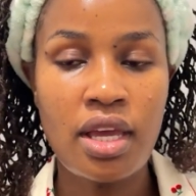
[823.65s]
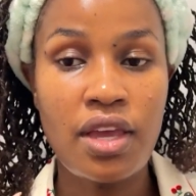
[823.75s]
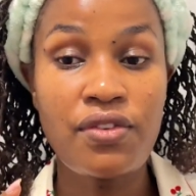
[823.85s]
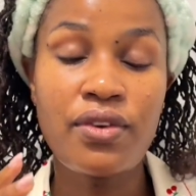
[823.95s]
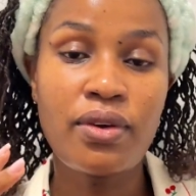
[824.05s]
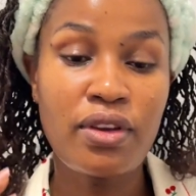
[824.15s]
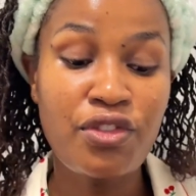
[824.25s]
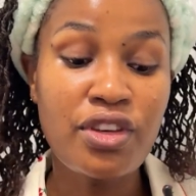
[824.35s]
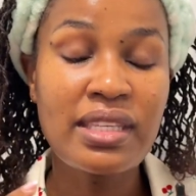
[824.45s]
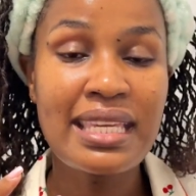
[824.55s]
If
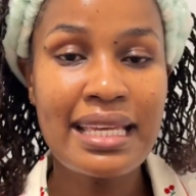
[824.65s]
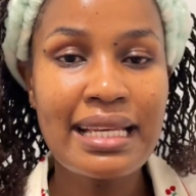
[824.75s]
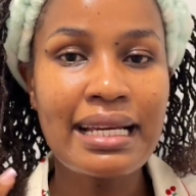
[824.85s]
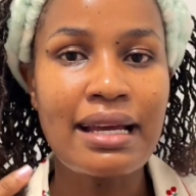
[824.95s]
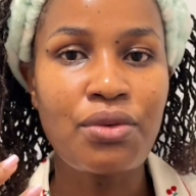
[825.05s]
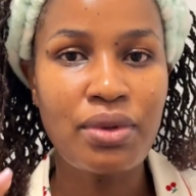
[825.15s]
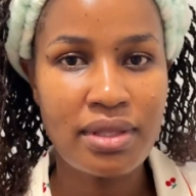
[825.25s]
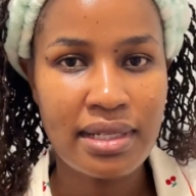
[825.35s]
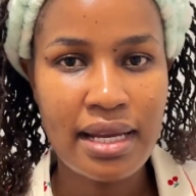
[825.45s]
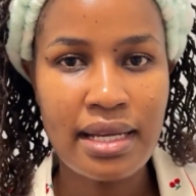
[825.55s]
your skin can
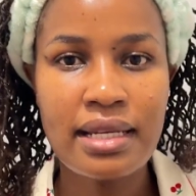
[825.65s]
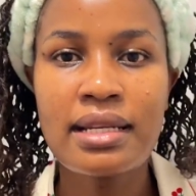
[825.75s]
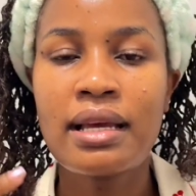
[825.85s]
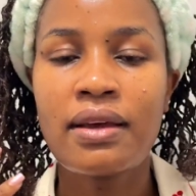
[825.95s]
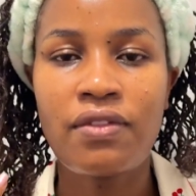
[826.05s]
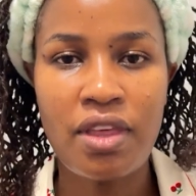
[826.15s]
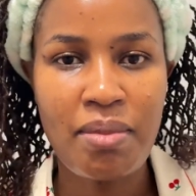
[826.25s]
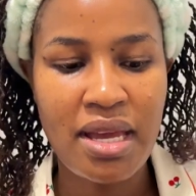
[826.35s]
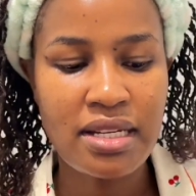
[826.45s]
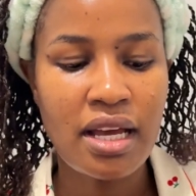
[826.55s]
withstand it, the
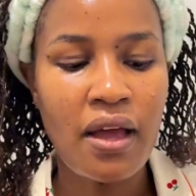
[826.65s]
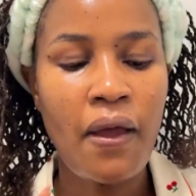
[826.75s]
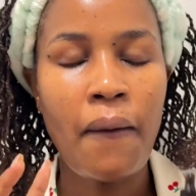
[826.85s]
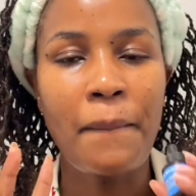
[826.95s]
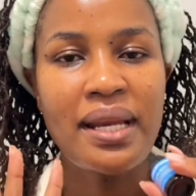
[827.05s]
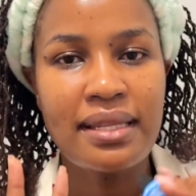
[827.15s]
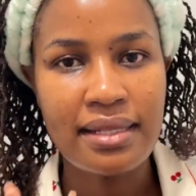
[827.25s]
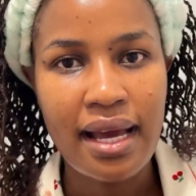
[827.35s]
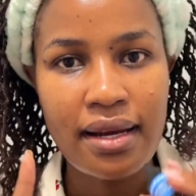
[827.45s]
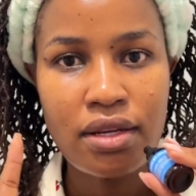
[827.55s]
better, but
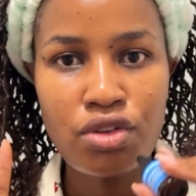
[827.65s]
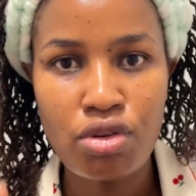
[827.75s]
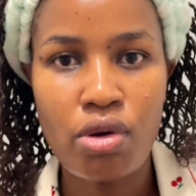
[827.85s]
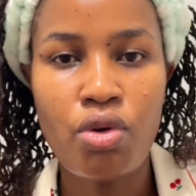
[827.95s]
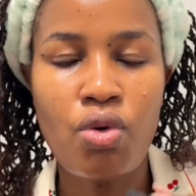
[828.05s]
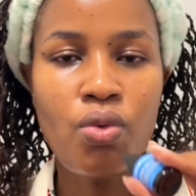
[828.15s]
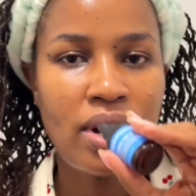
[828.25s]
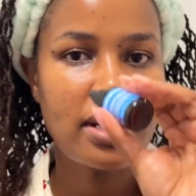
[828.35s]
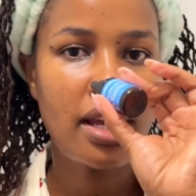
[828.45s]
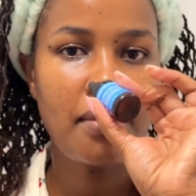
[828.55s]
start slow,
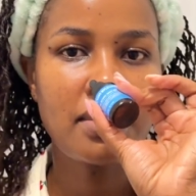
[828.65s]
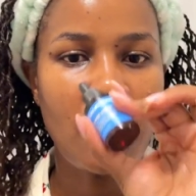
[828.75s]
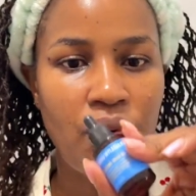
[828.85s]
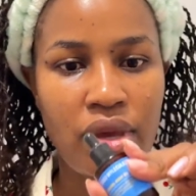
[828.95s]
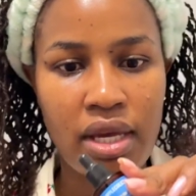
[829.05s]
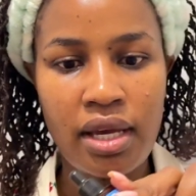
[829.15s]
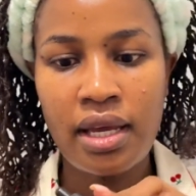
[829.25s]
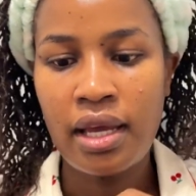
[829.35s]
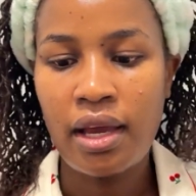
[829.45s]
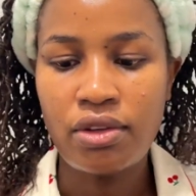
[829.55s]
1 time a week.
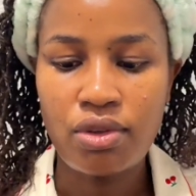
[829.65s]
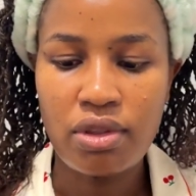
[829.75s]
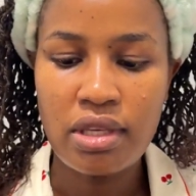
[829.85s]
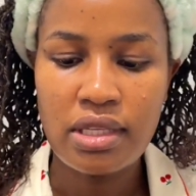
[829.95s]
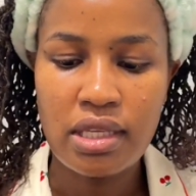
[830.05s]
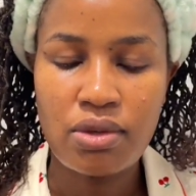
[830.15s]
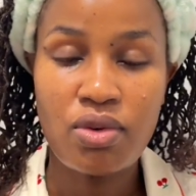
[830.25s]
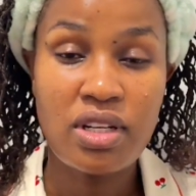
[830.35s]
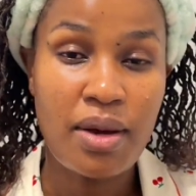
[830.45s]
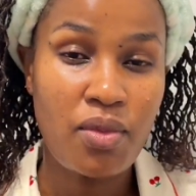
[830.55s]
So this is
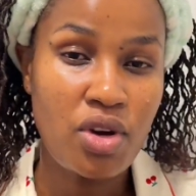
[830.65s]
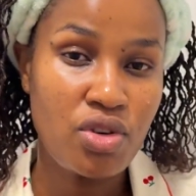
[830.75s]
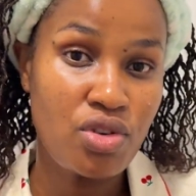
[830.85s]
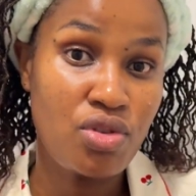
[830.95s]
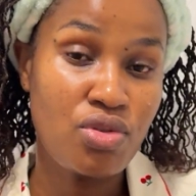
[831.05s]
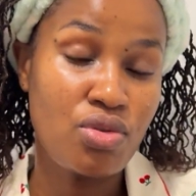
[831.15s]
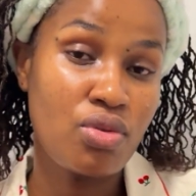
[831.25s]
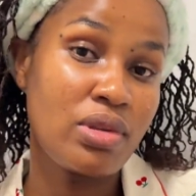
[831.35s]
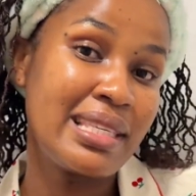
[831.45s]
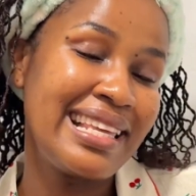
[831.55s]
what I'm going to use
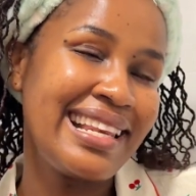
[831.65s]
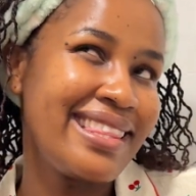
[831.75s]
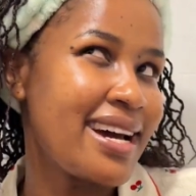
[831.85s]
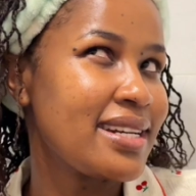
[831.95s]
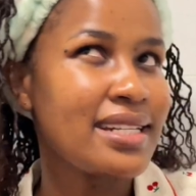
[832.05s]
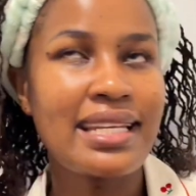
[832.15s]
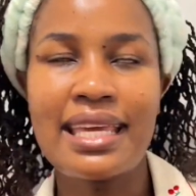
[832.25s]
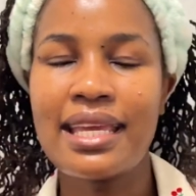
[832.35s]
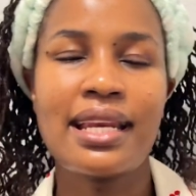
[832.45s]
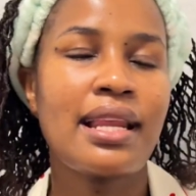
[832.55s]
to seal that
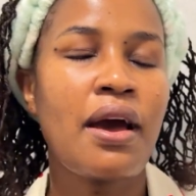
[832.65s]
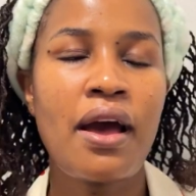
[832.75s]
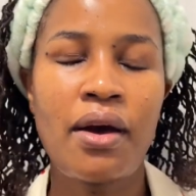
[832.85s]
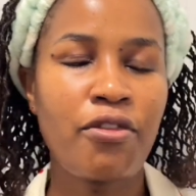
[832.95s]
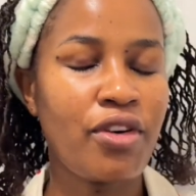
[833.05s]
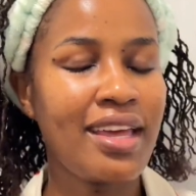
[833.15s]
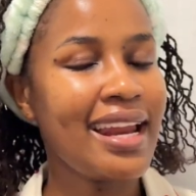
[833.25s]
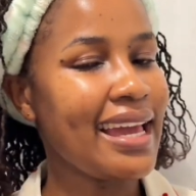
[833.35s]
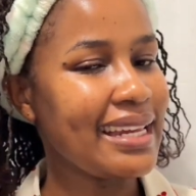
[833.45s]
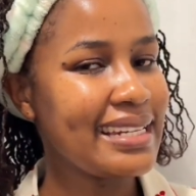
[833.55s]
in for the
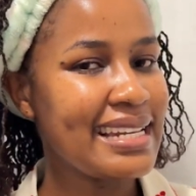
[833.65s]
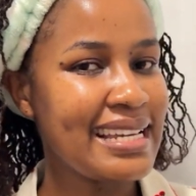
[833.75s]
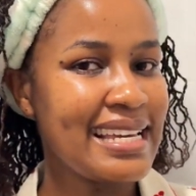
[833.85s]
night.